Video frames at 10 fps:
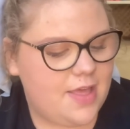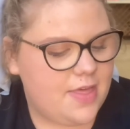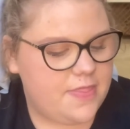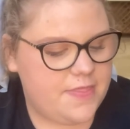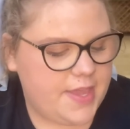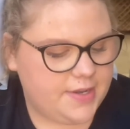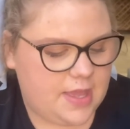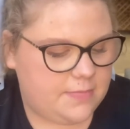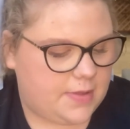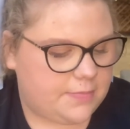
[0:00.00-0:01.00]
they'd
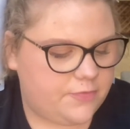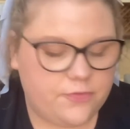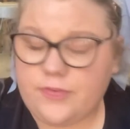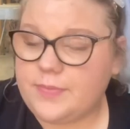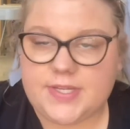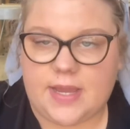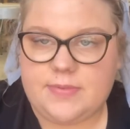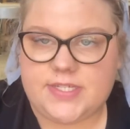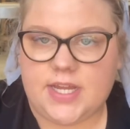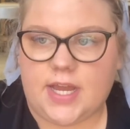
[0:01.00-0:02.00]
come up from time
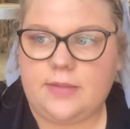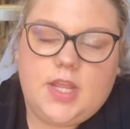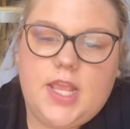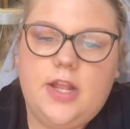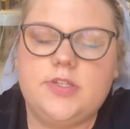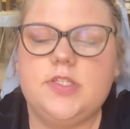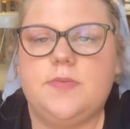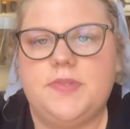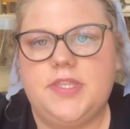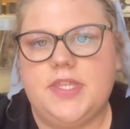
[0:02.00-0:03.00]
to time. Here's
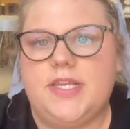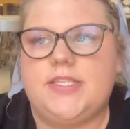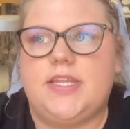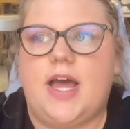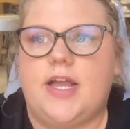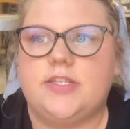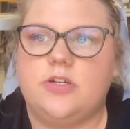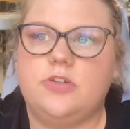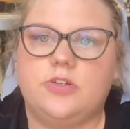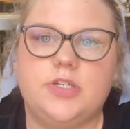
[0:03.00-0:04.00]
some of the things that I
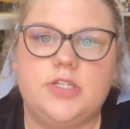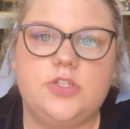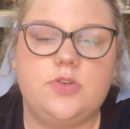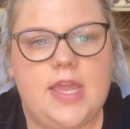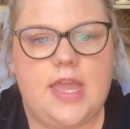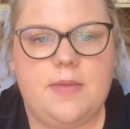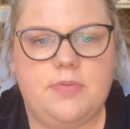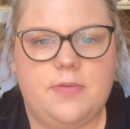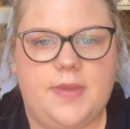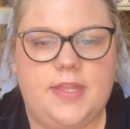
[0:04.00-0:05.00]
started learning to
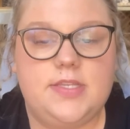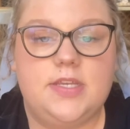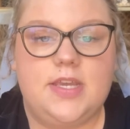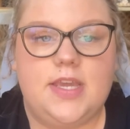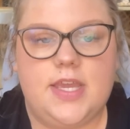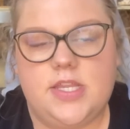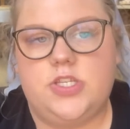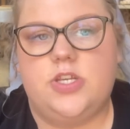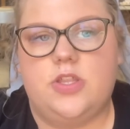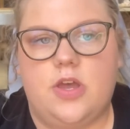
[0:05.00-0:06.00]
implement
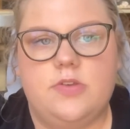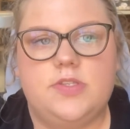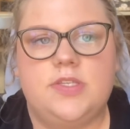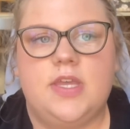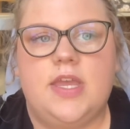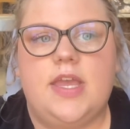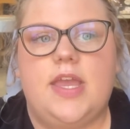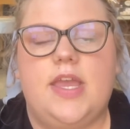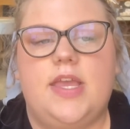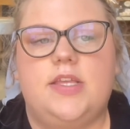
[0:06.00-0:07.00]
into those.
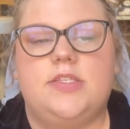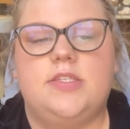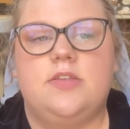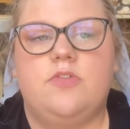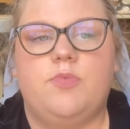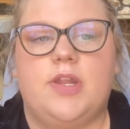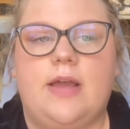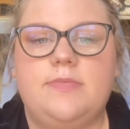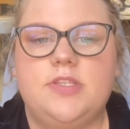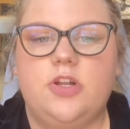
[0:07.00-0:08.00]
Is when it
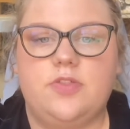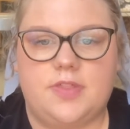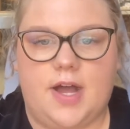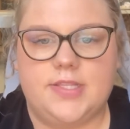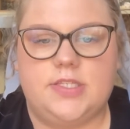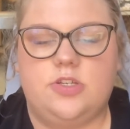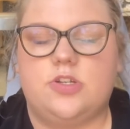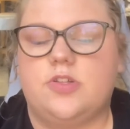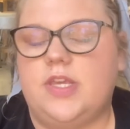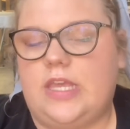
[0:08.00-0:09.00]
comes to your thoughts and you
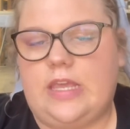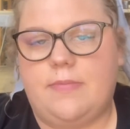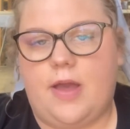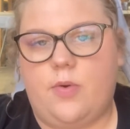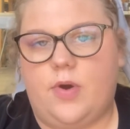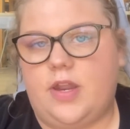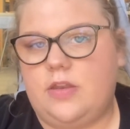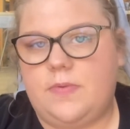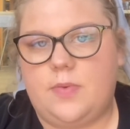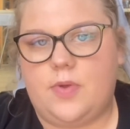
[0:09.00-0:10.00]
start thinking about wanting to
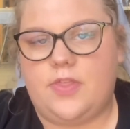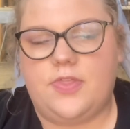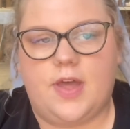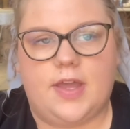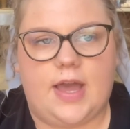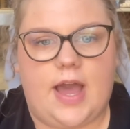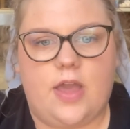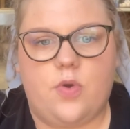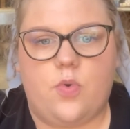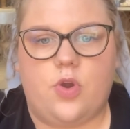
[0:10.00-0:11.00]
be with a
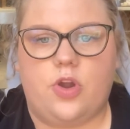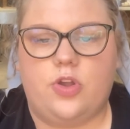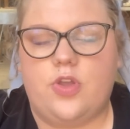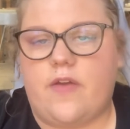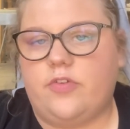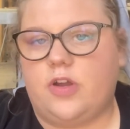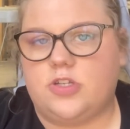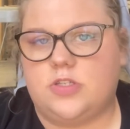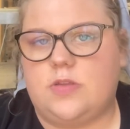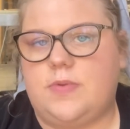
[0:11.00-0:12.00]
guy, or you have a crush
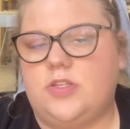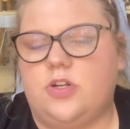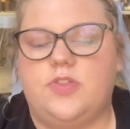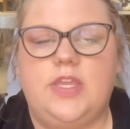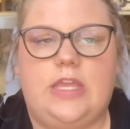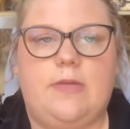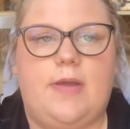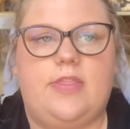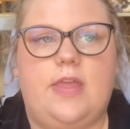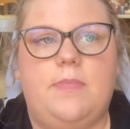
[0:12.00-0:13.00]
on somebody and start thinking
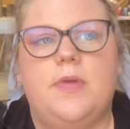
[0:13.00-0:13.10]
about them,